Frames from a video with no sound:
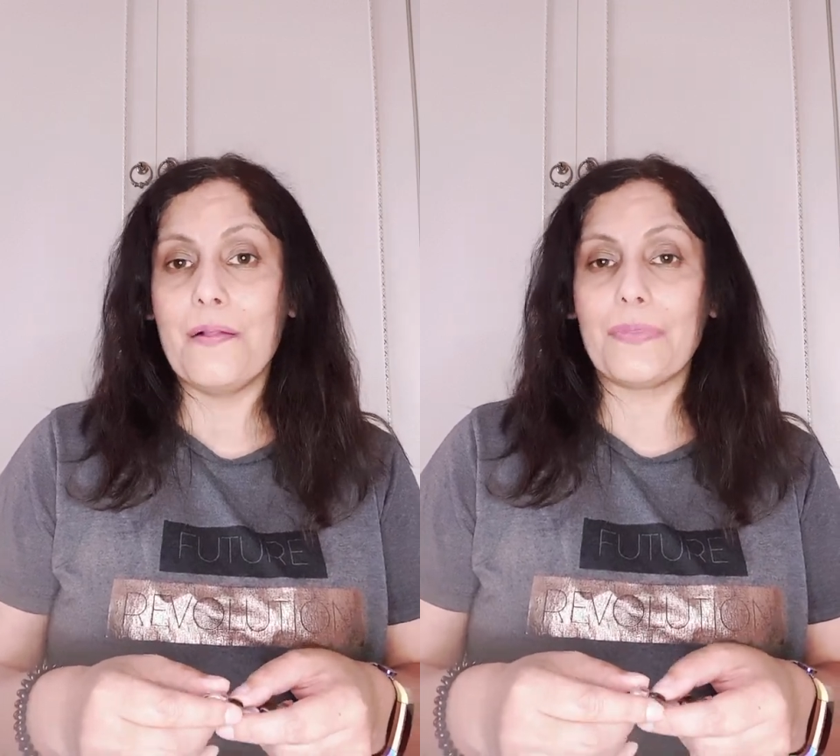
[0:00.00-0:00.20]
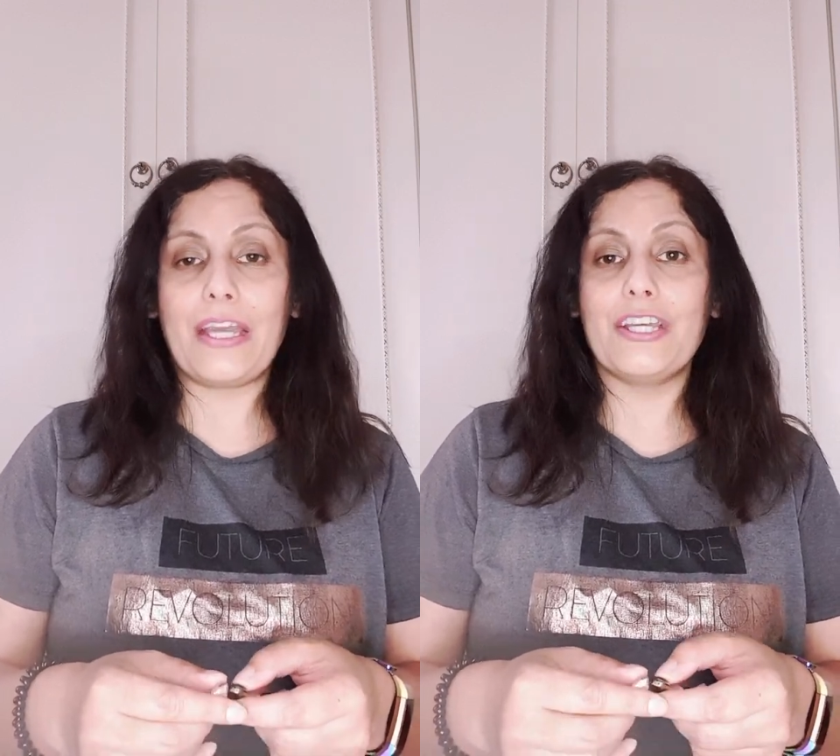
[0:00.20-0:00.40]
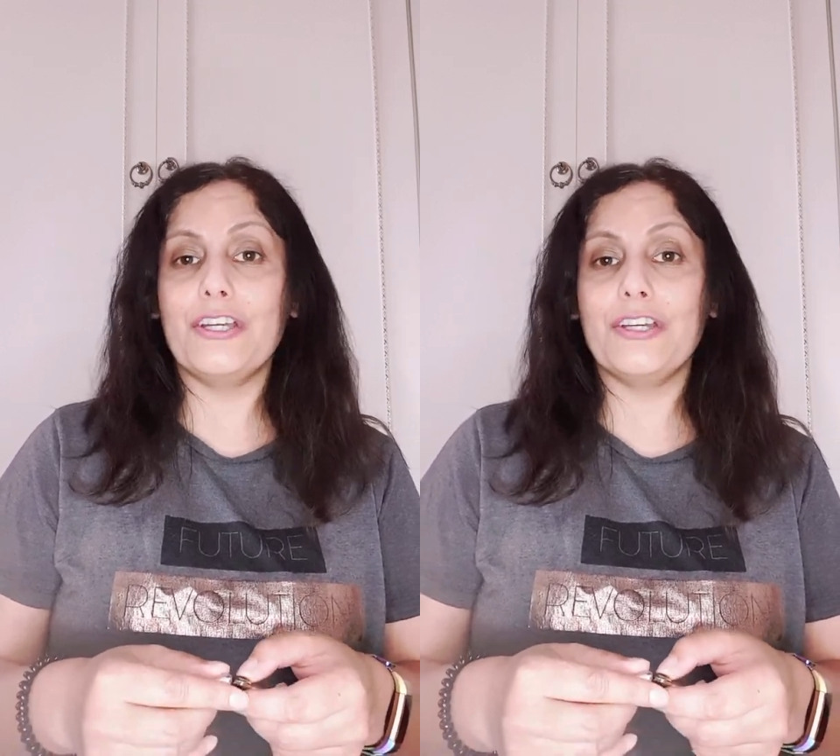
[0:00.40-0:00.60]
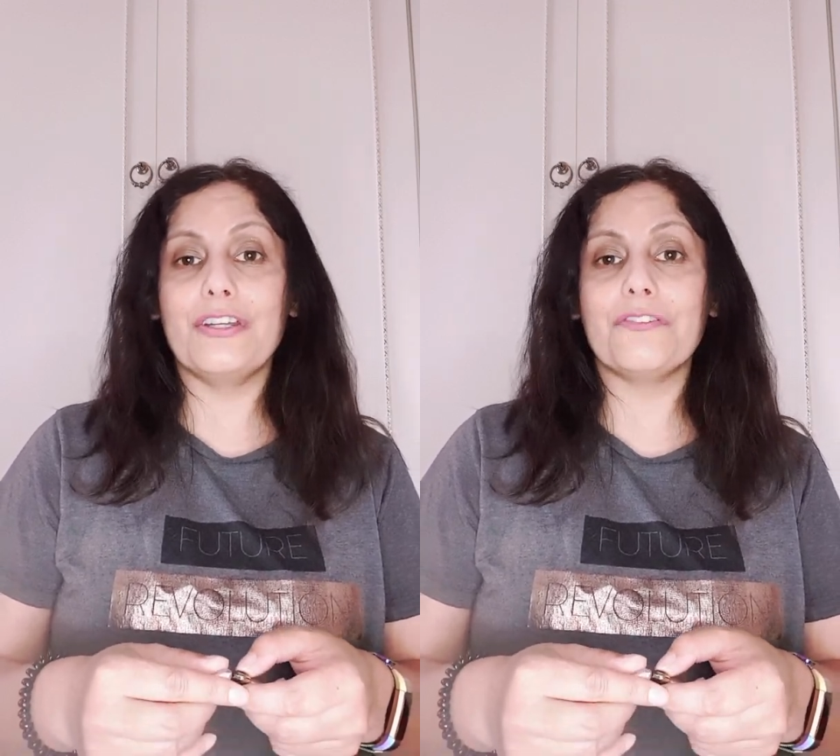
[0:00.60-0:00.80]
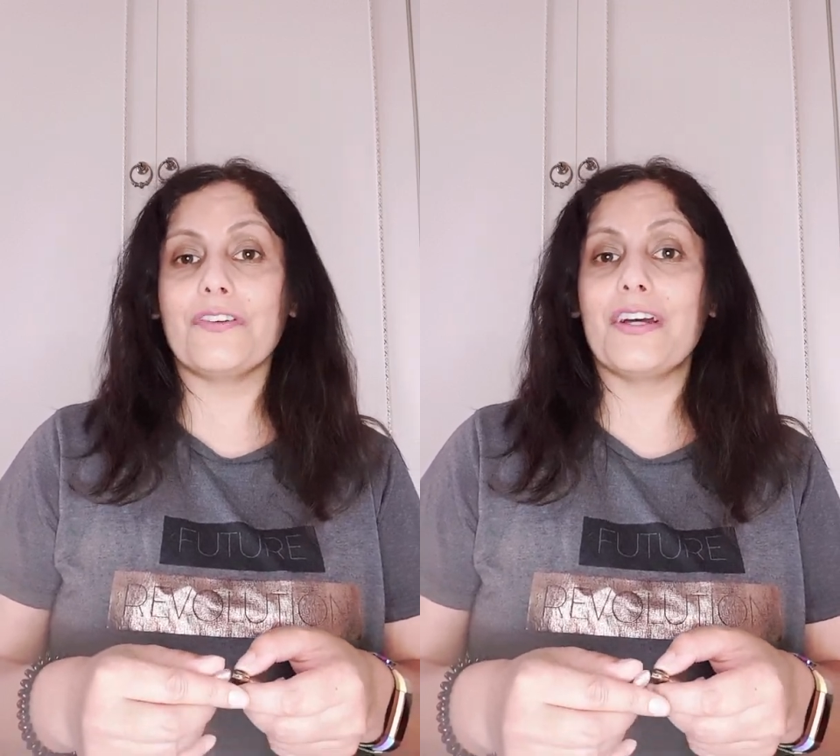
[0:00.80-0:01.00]
Thank you,
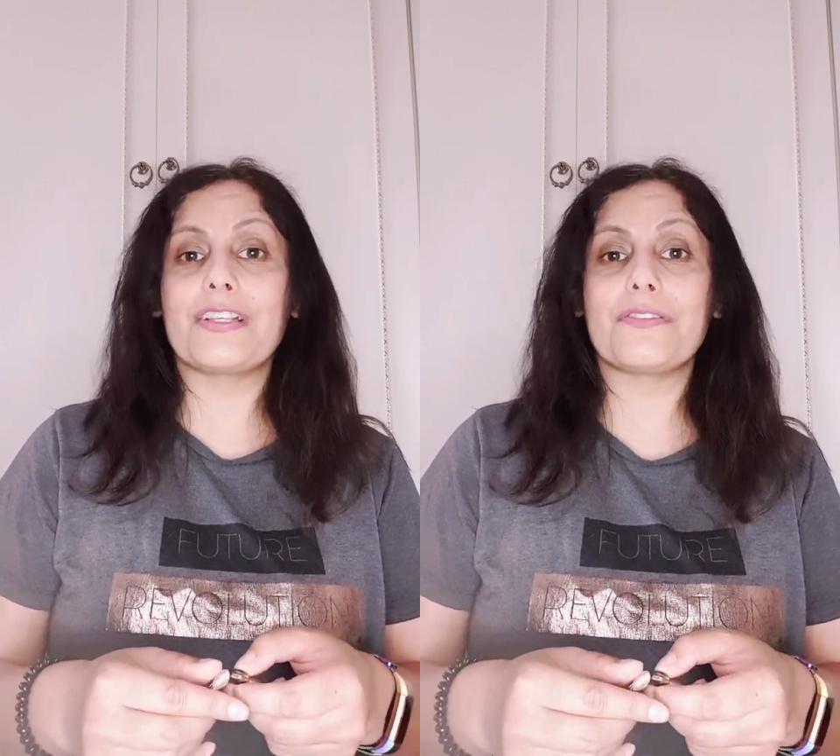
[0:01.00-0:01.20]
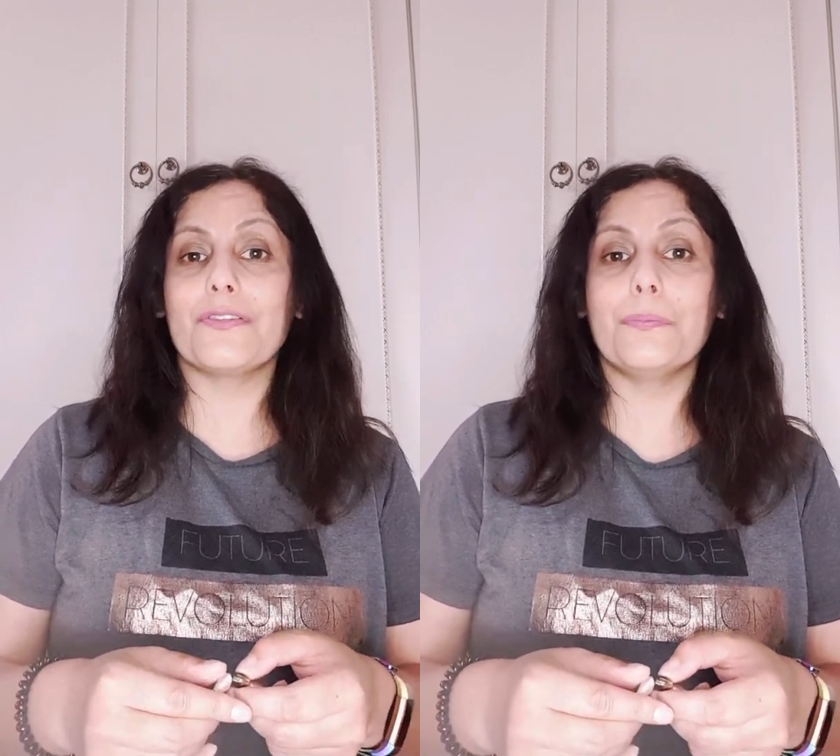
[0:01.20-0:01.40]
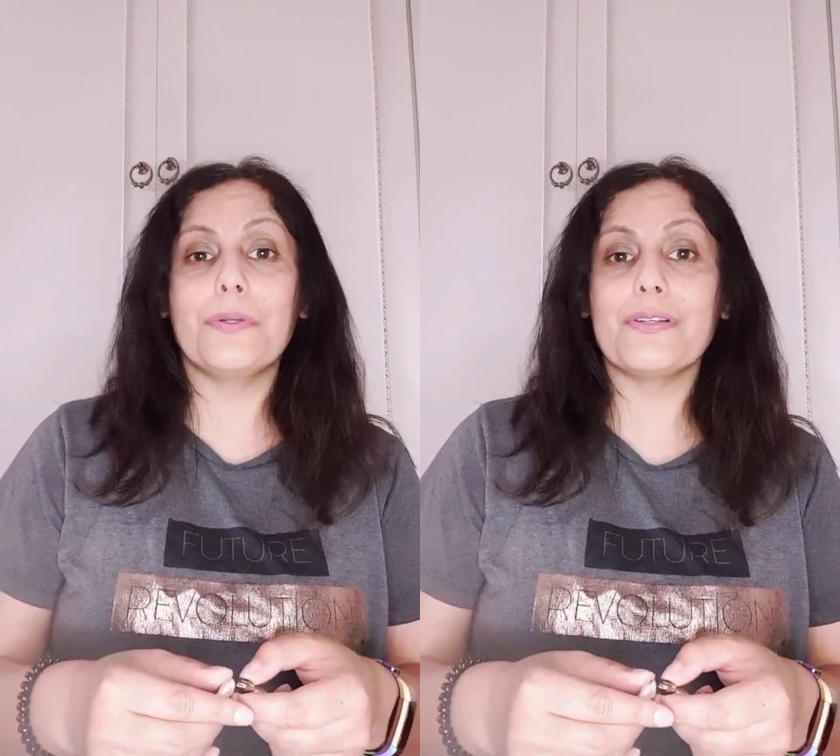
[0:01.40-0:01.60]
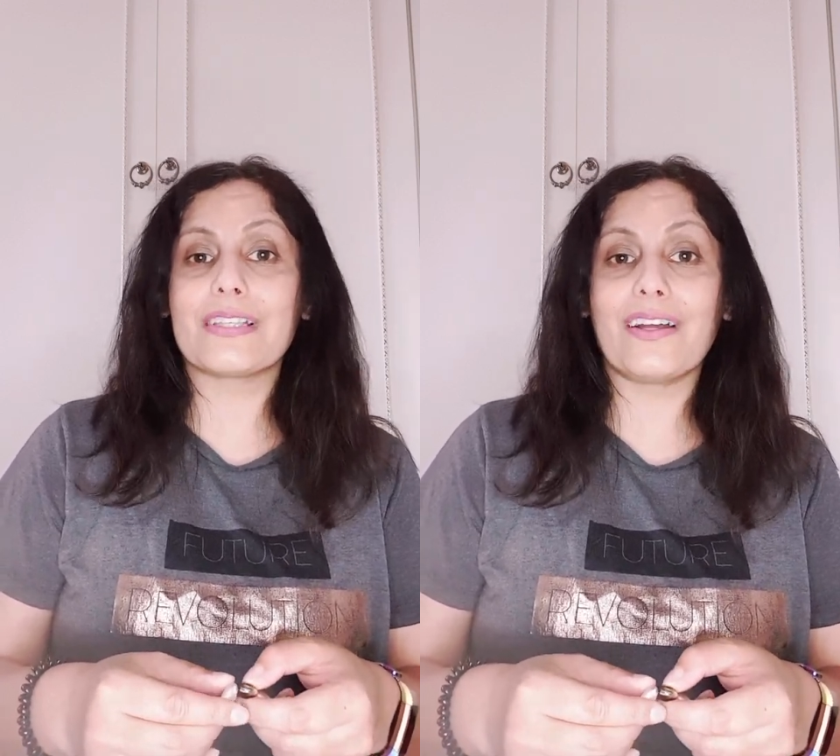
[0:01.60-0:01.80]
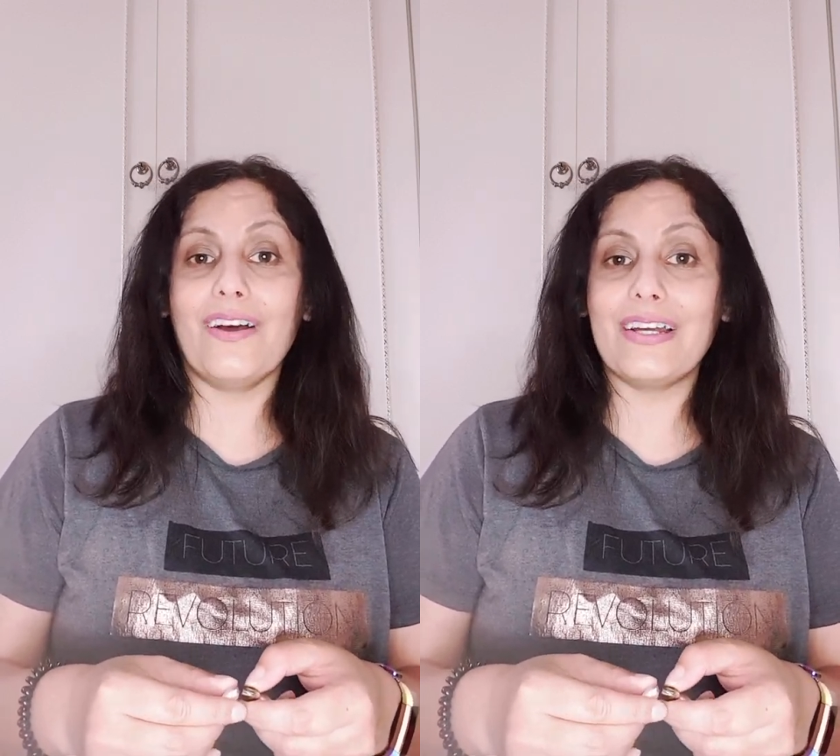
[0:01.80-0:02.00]
universe, for the blue
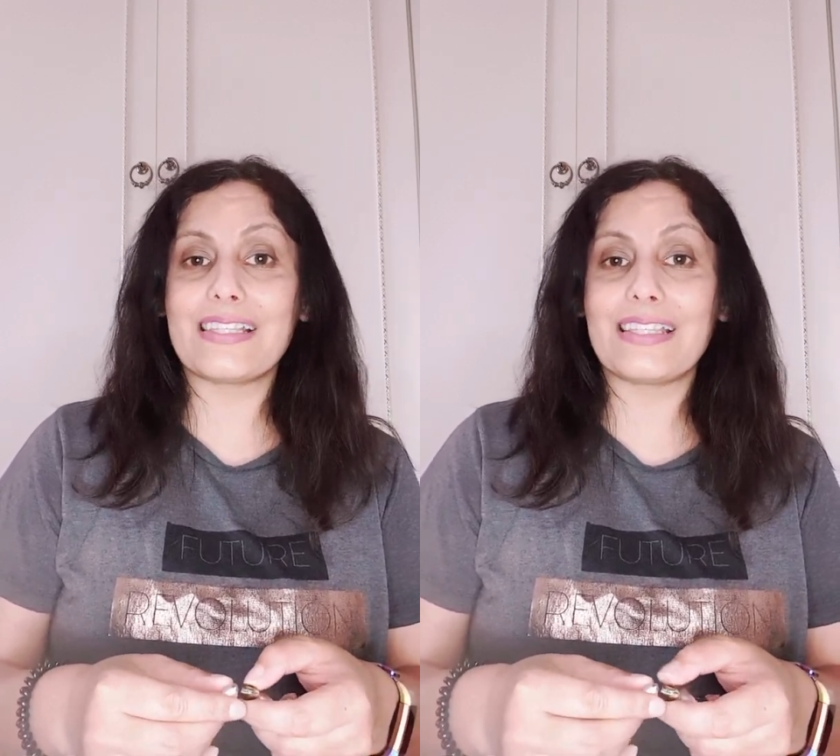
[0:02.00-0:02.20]
skies.